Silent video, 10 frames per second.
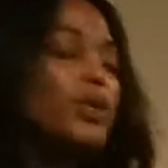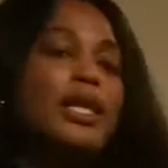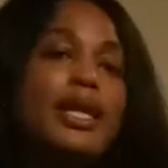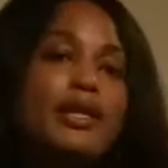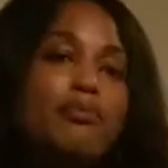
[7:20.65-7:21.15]

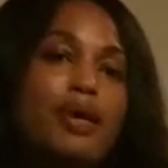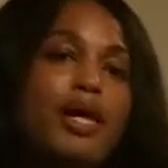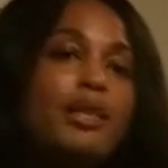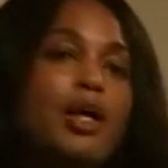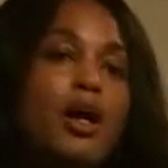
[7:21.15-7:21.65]
related
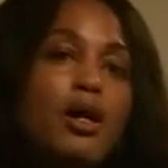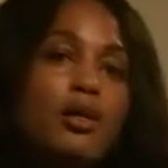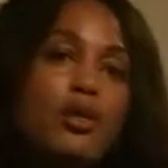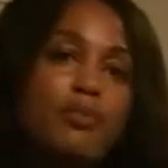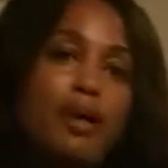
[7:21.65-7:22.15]
by law
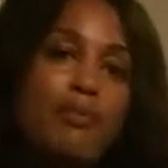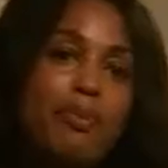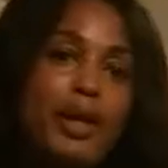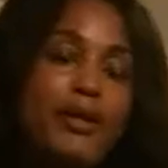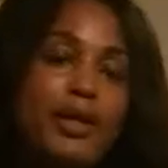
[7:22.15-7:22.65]
or by
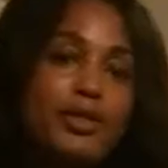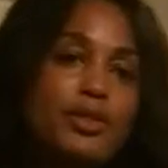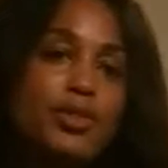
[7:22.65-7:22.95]
marriage.